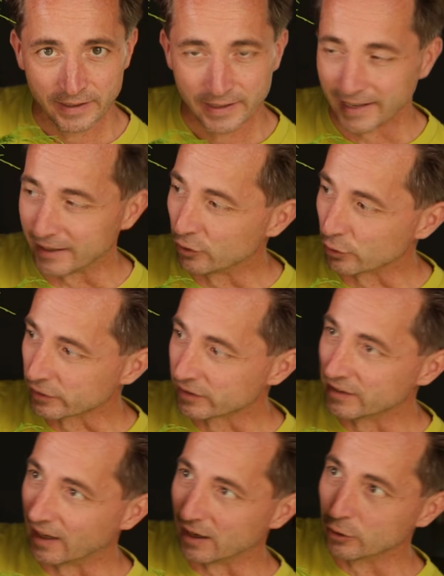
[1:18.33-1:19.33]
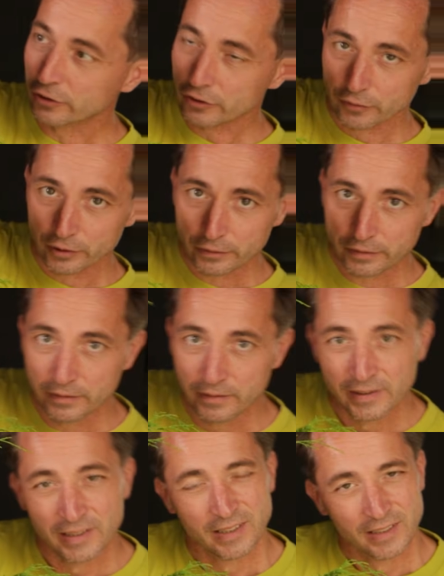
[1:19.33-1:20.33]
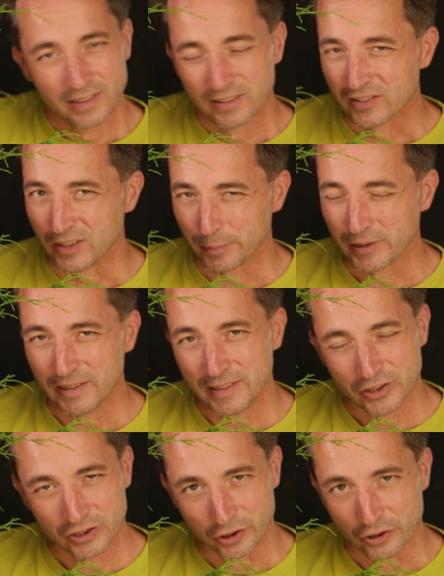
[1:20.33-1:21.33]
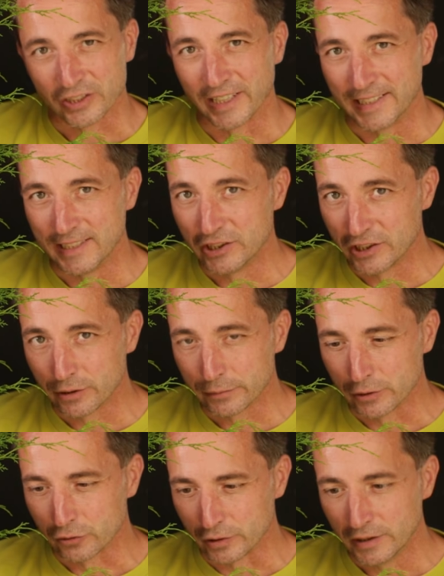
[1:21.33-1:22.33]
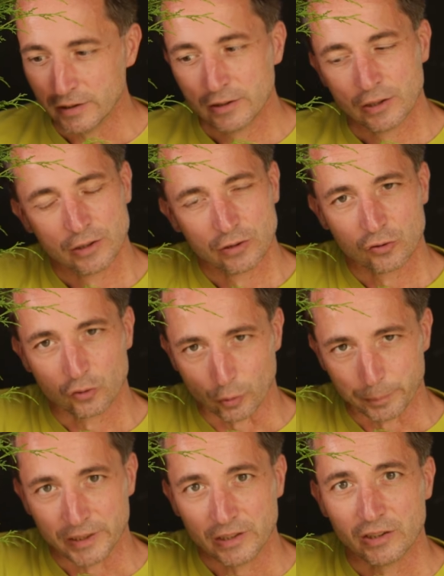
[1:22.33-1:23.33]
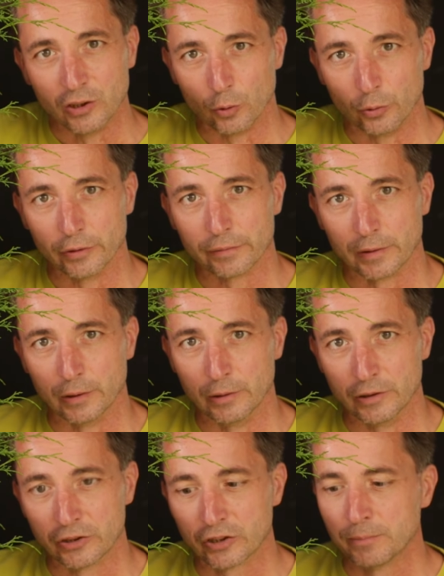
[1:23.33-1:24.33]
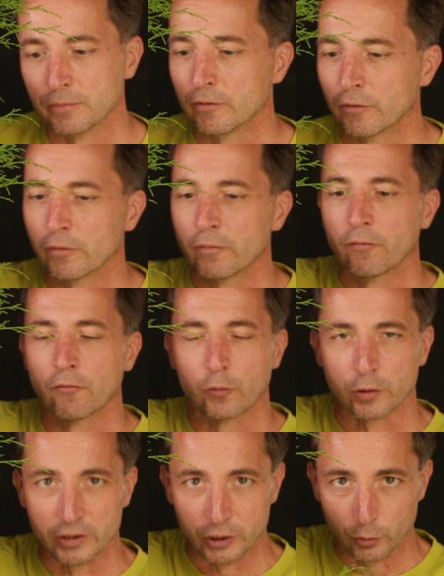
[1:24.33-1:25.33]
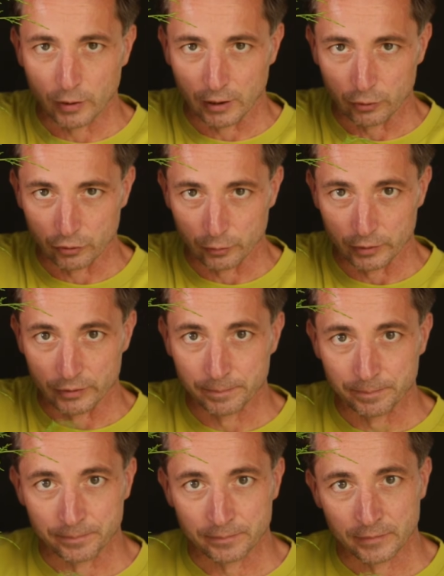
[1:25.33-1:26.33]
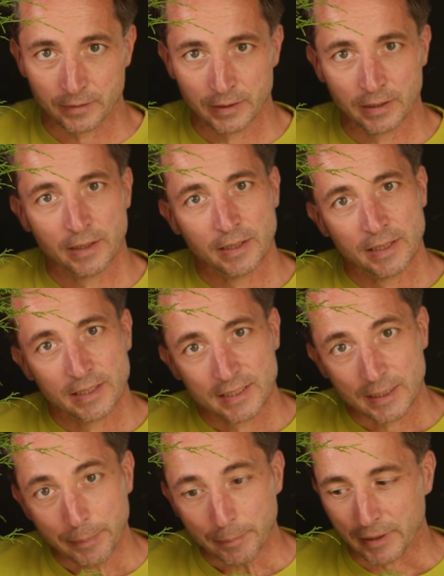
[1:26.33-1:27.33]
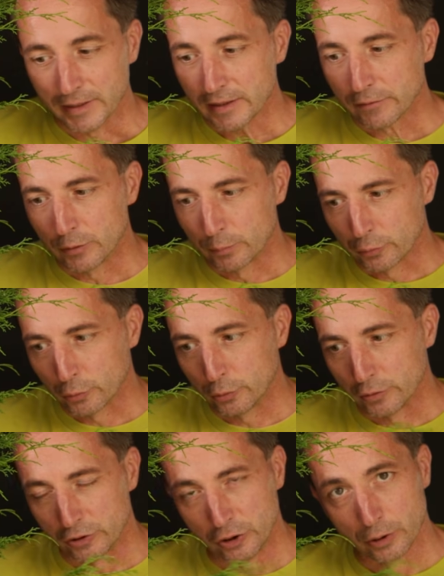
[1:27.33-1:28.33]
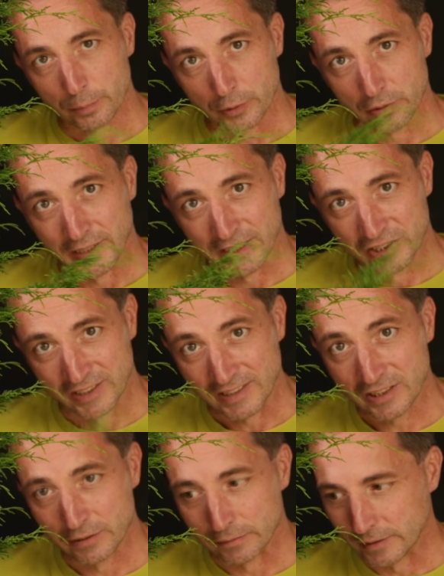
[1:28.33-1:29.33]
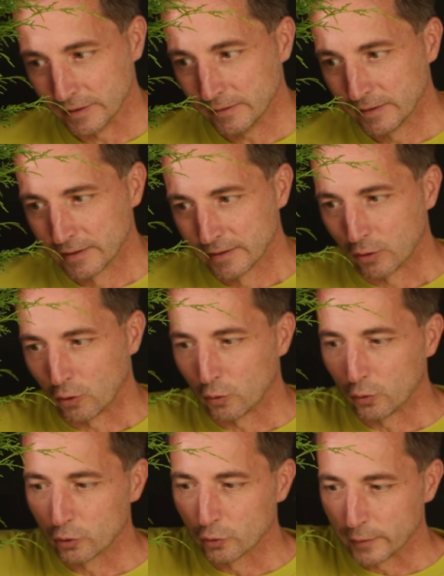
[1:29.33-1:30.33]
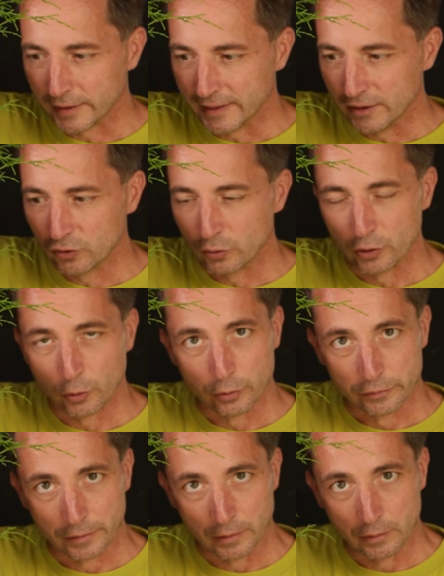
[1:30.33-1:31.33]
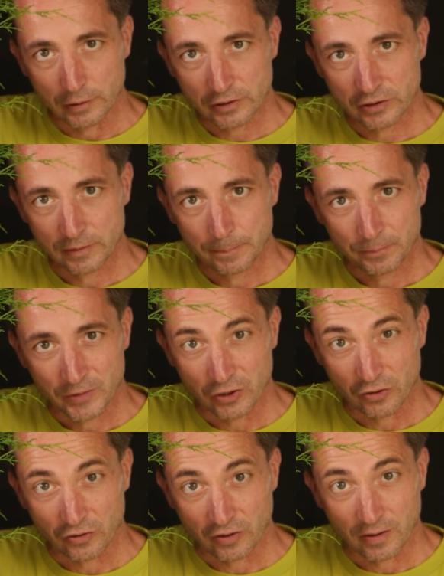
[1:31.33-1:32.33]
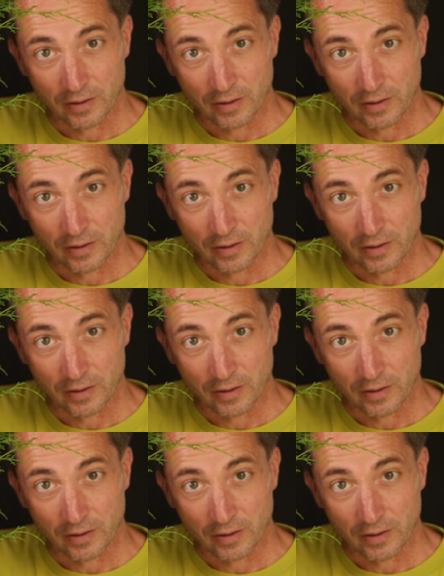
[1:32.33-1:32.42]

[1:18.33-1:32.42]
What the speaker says: and not the outer growth, typically it's just the aging of the tree dropping the older foliage for the newer outer one. Keep in mind, if you prune a juniper extensively all the way into the old foliage, this is